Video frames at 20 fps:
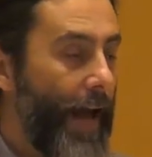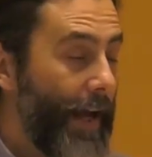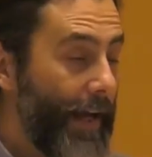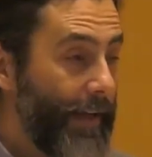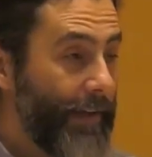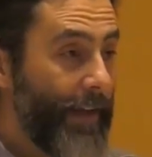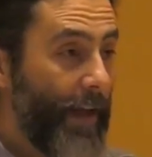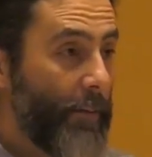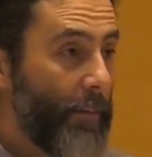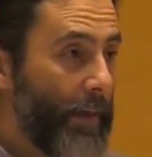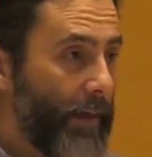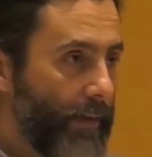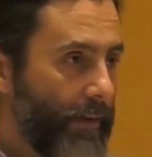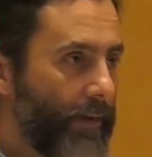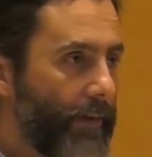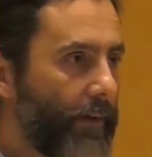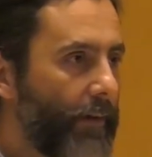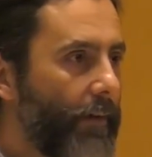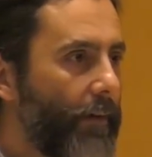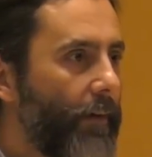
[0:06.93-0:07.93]

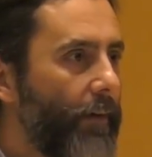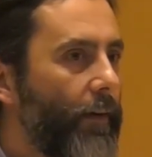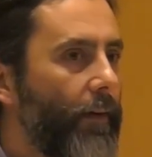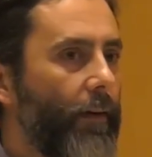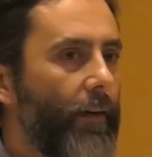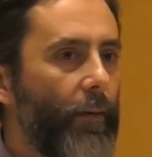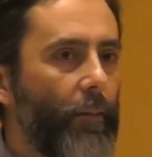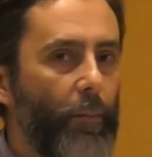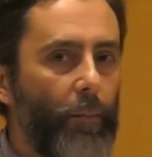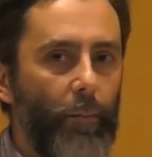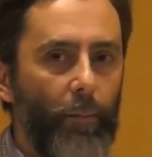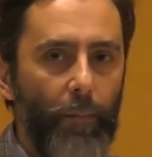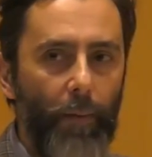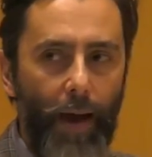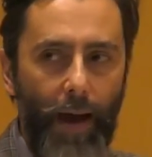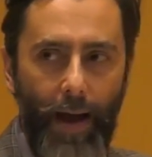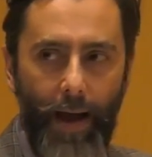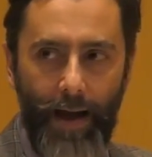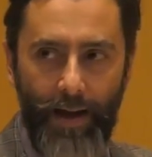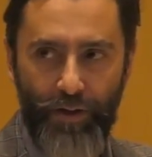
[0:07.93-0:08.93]
academic
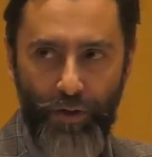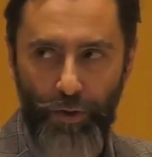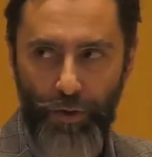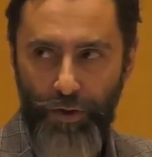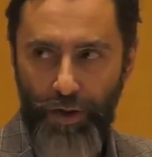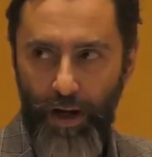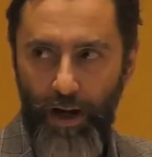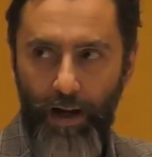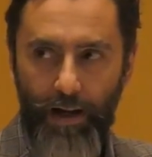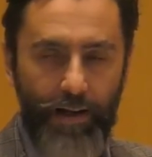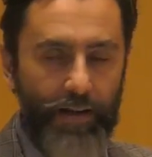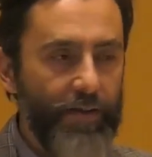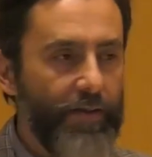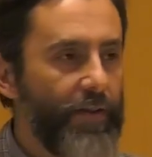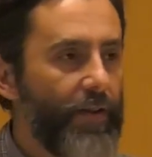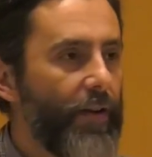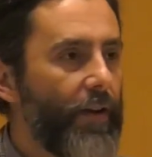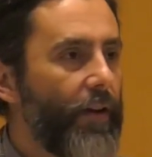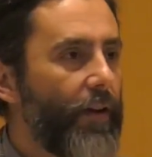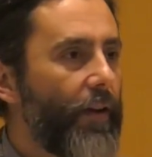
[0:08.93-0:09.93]
exercise,